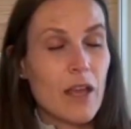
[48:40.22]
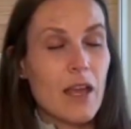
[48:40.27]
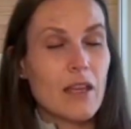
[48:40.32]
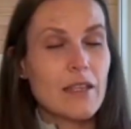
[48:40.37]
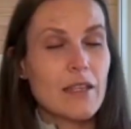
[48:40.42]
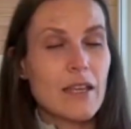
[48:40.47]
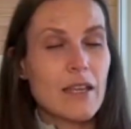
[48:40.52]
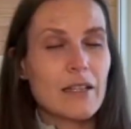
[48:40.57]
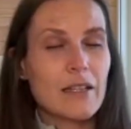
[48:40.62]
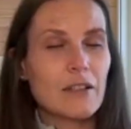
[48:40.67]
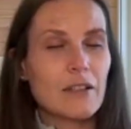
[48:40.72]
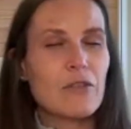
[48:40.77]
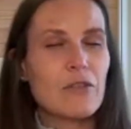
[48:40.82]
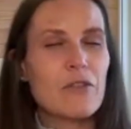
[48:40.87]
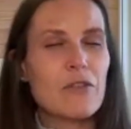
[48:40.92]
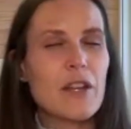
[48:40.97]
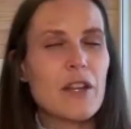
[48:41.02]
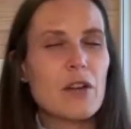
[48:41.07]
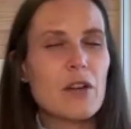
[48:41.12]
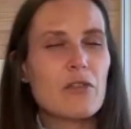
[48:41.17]
Yeah, the
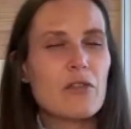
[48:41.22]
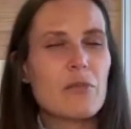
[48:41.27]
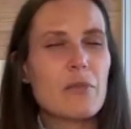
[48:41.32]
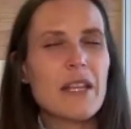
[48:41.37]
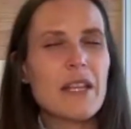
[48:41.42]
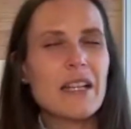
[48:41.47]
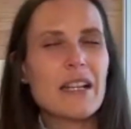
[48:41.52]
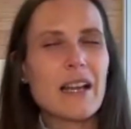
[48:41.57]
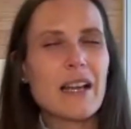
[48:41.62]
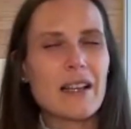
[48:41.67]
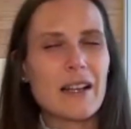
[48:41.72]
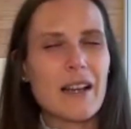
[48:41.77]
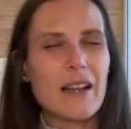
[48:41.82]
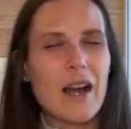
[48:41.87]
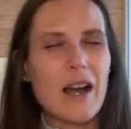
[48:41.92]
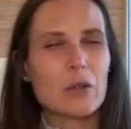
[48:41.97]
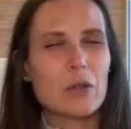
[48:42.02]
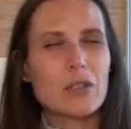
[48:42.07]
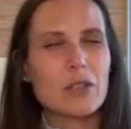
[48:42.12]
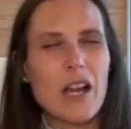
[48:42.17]
fear of being like an
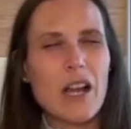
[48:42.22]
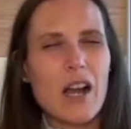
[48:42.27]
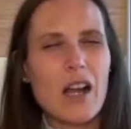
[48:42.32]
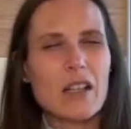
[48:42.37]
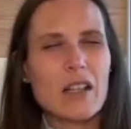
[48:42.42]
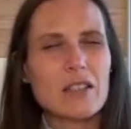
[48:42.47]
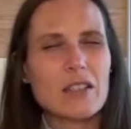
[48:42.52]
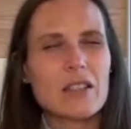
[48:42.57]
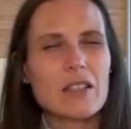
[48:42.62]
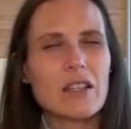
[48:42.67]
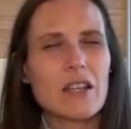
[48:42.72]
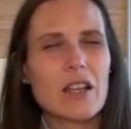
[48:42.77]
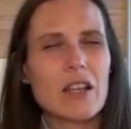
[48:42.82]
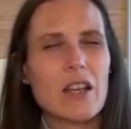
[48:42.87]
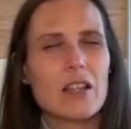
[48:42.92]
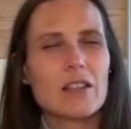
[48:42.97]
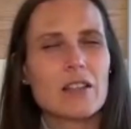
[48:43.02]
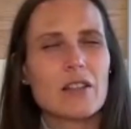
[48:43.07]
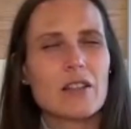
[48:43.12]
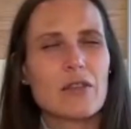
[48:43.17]
outcast,
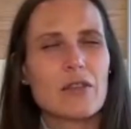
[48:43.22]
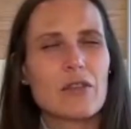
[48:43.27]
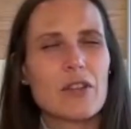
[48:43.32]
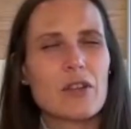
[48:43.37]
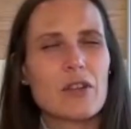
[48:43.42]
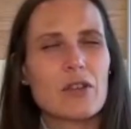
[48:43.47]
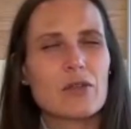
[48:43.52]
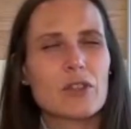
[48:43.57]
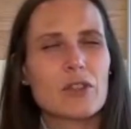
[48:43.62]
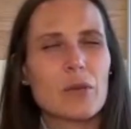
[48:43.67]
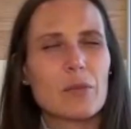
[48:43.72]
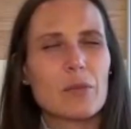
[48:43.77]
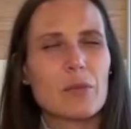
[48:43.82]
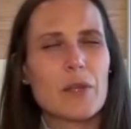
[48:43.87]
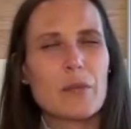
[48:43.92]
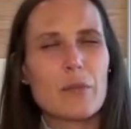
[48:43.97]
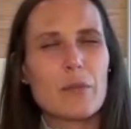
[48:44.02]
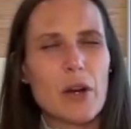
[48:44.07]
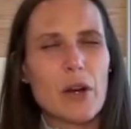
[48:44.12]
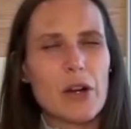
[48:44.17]
the fear of not
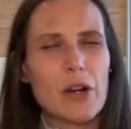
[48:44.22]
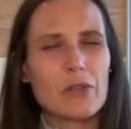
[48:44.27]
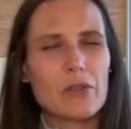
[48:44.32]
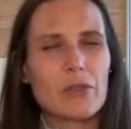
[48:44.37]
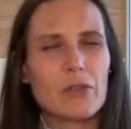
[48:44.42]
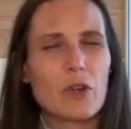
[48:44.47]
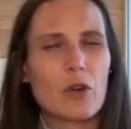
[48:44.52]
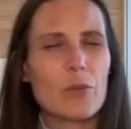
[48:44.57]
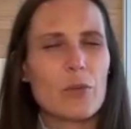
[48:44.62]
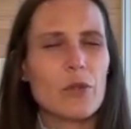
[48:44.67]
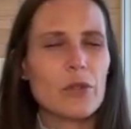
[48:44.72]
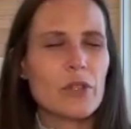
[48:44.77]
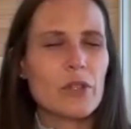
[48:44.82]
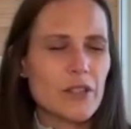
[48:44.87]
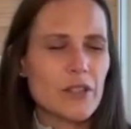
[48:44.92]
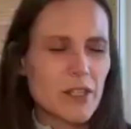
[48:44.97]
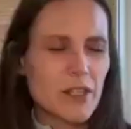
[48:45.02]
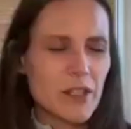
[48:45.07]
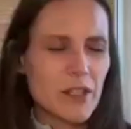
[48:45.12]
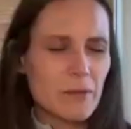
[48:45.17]
being part of
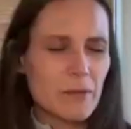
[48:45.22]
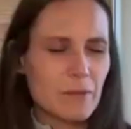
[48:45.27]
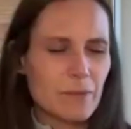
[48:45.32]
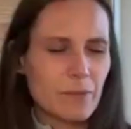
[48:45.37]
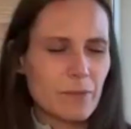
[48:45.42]
community.